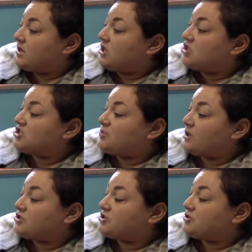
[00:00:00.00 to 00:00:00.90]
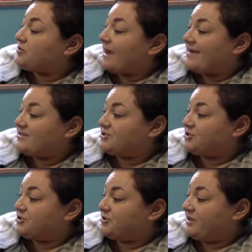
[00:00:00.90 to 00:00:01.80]
She watched the grass
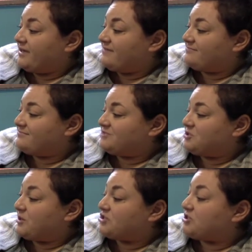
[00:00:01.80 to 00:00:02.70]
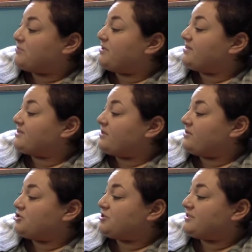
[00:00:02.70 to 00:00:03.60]
turn green, she watched the buds on the
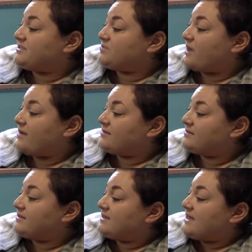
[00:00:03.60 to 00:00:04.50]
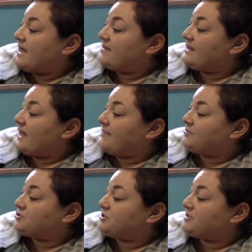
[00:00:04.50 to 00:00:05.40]
trees swell, and the apple
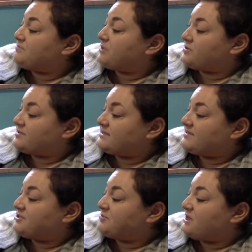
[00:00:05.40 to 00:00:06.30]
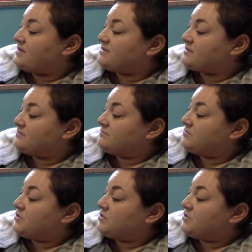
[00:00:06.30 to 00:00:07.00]
trees burst into blossom.